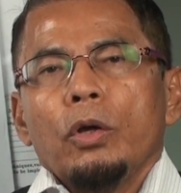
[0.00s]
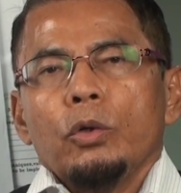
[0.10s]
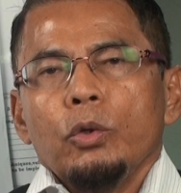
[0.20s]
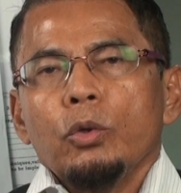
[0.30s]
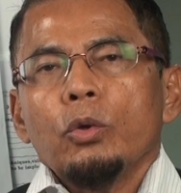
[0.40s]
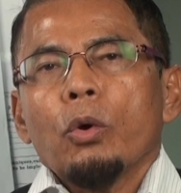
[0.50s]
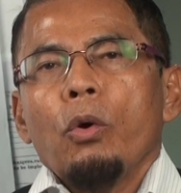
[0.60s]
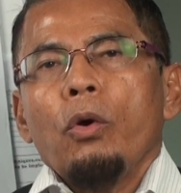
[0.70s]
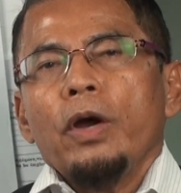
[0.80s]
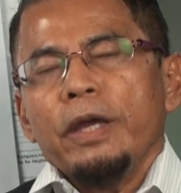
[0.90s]

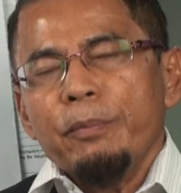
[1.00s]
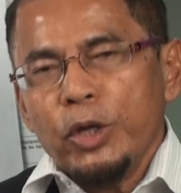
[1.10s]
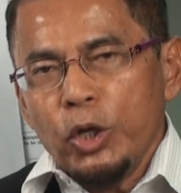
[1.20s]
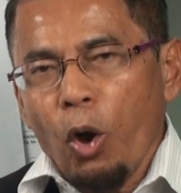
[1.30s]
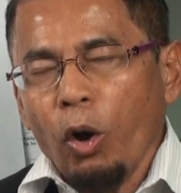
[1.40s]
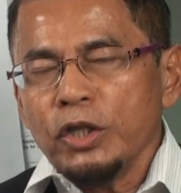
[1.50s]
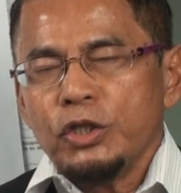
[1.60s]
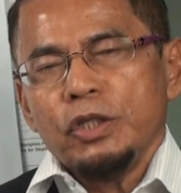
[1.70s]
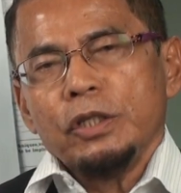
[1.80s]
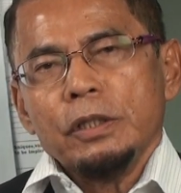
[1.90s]

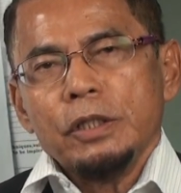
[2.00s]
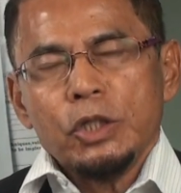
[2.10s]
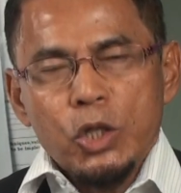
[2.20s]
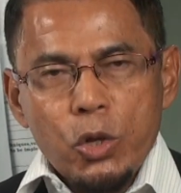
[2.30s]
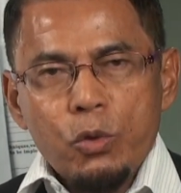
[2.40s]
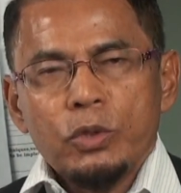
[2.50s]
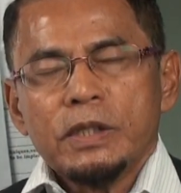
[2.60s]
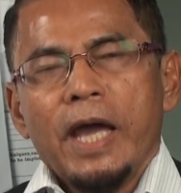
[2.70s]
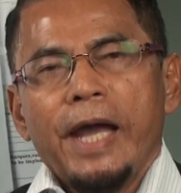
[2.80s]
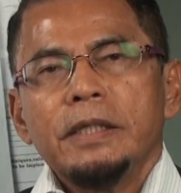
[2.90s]
neuroimmunology, these new
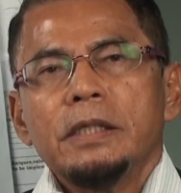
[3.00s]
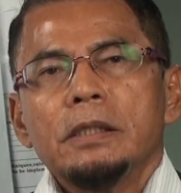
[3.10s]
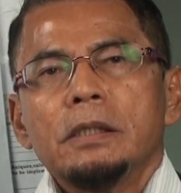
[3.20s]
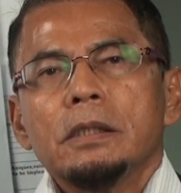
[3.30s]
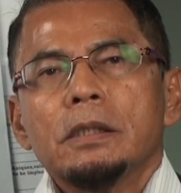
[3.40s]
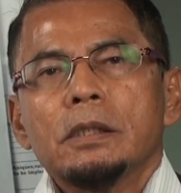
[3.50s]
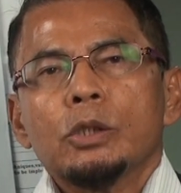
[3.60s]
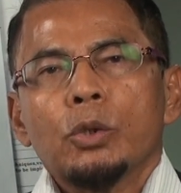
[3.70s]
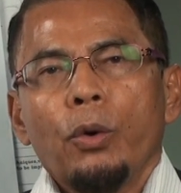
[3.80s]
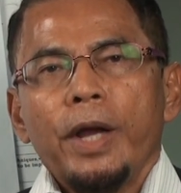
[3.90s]
sciences, is
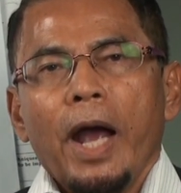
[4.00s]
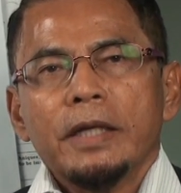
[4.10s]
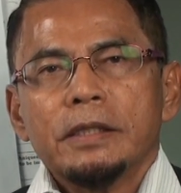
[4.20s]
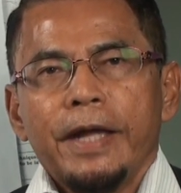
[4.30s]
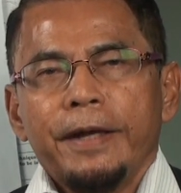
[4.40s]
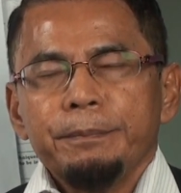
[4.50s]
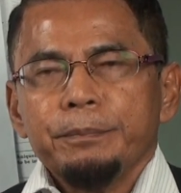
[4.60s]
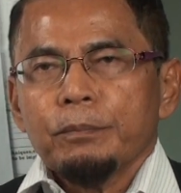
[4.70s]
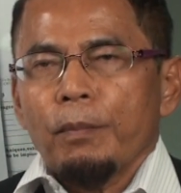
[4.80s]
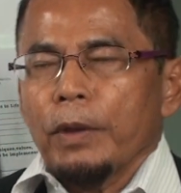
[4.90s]
showing us that
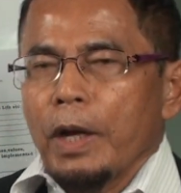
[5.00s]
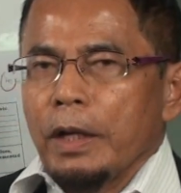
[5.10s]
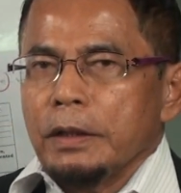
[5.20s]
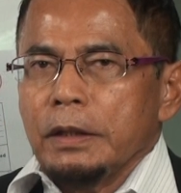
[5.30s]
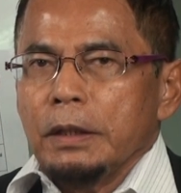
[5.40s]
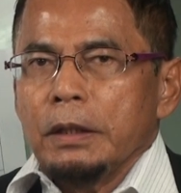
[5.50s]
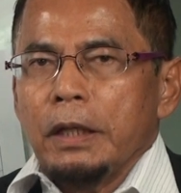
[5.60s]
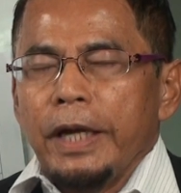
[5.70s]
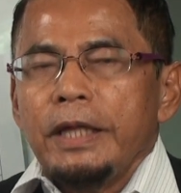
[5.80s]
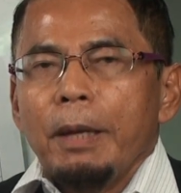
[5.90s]

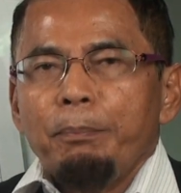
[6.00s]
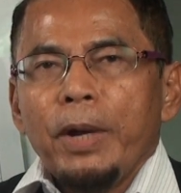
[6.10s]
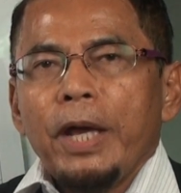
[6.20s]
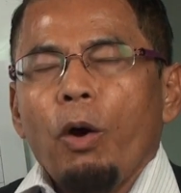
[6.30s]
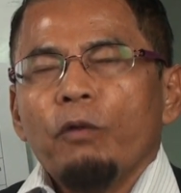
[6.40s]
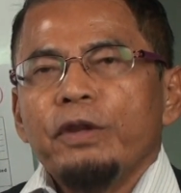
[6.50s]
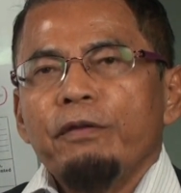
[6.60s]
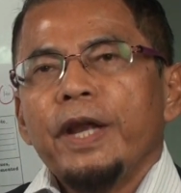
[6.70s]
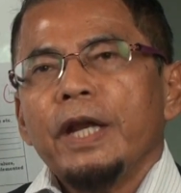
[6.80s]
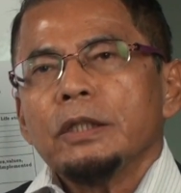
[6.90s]
the interplay of the
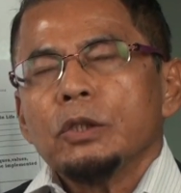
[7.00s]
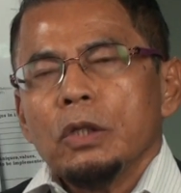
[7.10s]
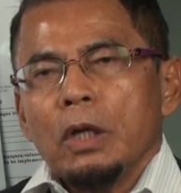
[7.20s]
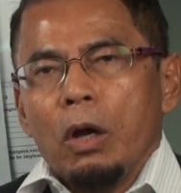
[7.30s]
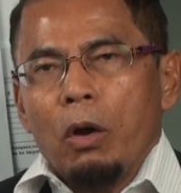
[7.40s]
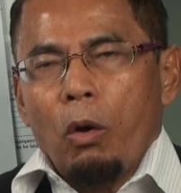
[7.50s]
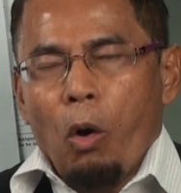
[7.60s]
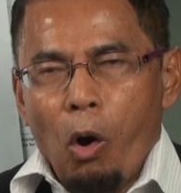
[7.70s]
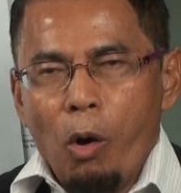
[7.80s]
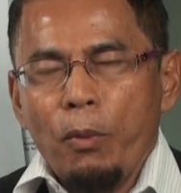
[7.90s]
various
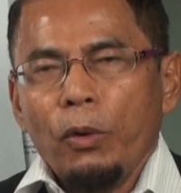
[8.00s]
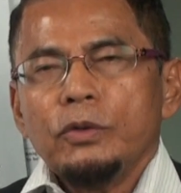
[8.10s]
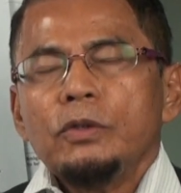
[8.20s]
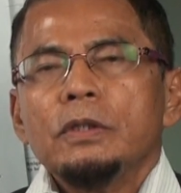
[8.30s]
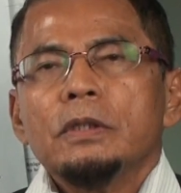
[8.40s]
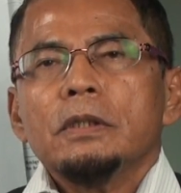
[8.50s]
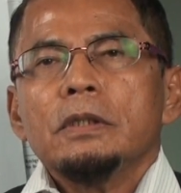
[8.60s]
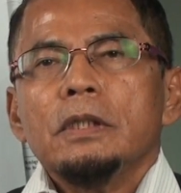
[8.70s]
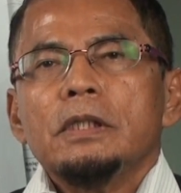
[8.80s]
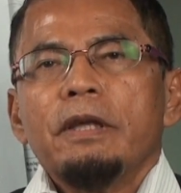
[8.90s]
hormones
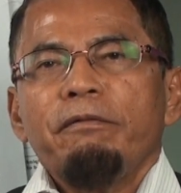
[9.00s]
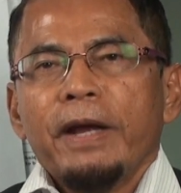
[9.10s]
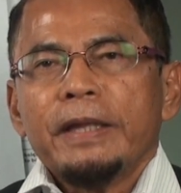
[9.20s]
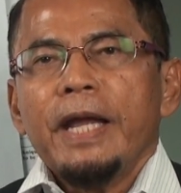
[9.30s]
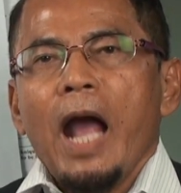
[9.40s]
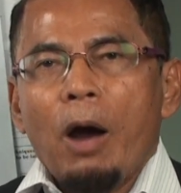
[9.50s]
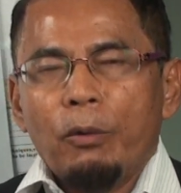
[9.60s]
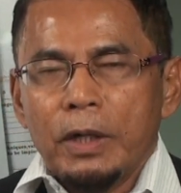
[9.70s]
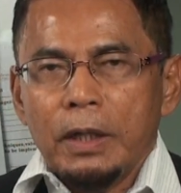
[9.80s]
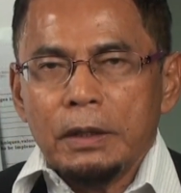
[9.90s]
is affecting
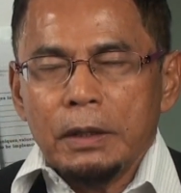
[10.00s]
our